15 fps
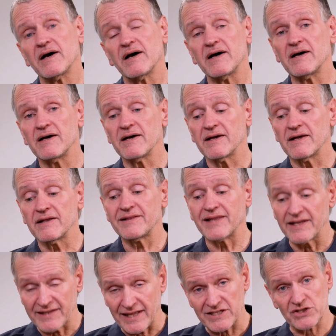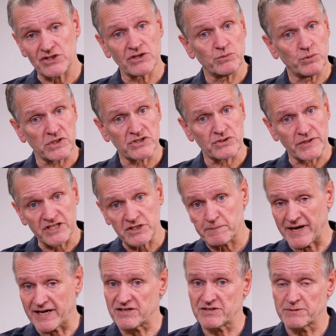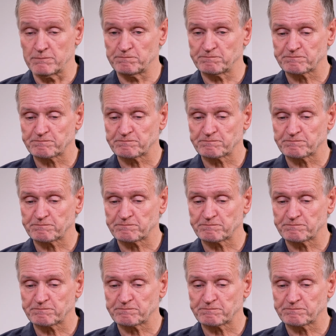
Then that's what to expect.